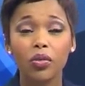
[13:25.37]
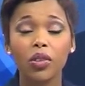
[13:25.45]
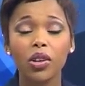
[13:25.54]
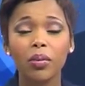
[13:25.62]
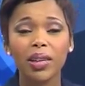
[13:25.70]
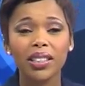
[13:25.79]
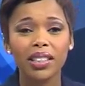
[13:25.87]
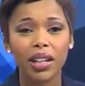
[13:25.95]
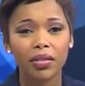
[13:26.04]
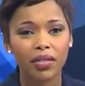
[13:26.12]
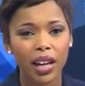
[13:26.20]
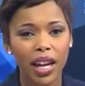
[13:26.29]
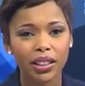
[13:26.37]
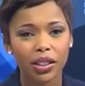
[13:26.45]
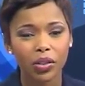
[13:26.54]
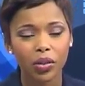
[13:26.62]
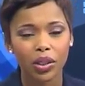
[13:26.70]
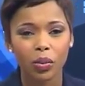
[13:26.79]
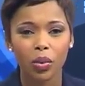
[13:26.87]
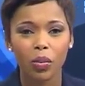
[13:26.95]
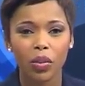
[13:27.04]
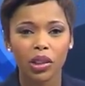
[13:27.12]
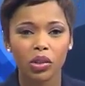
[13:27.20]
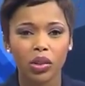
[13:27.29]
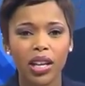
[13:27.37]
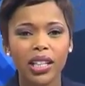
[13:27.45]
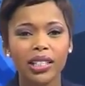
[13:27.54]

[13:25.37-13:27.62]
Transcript: or follow myself at Nozipho Mbanjwa.